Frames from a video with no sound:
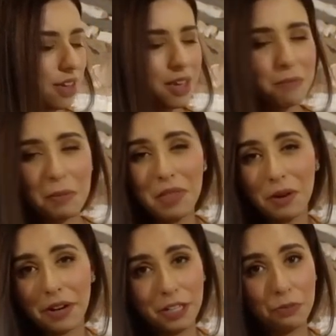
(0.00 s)
maybe
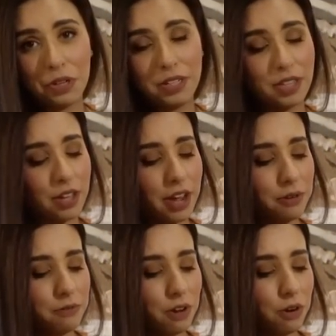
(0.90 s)
there is pre-sale, I
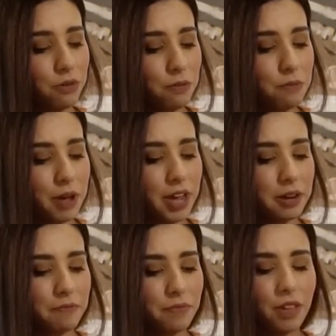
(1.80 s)
don't know,
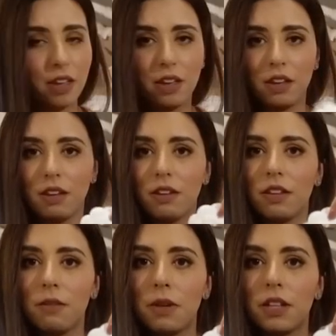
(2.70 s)
but
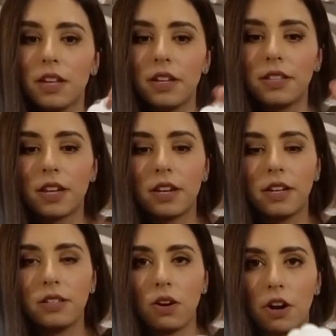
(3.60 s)
camellia is like a
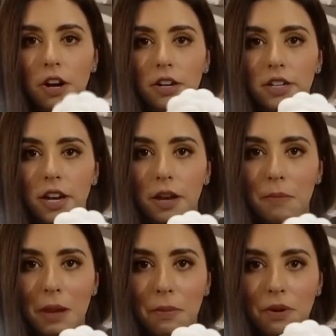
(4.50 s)
nice hard
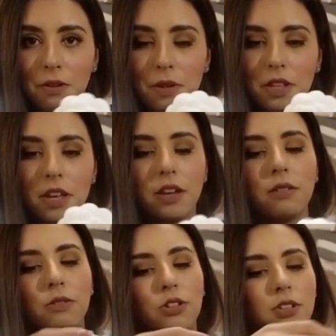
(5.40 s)
paper camellia,
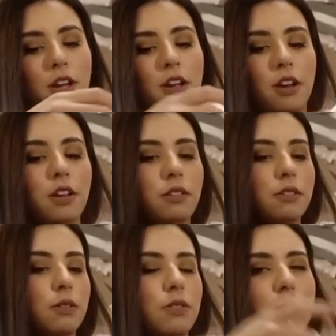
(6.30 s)
which is kind of nice.
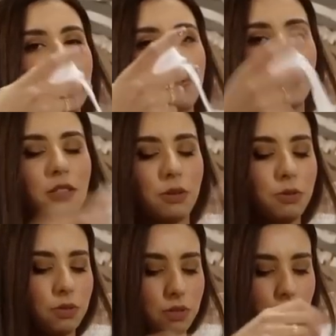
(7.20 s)
So sometimes you get
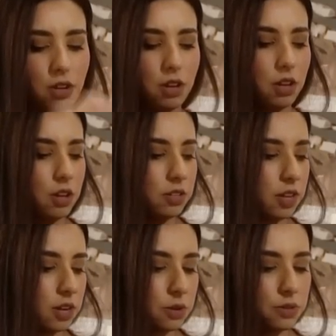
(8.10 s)
those. So
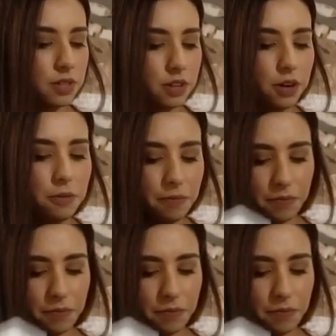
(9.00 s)
that goes in there.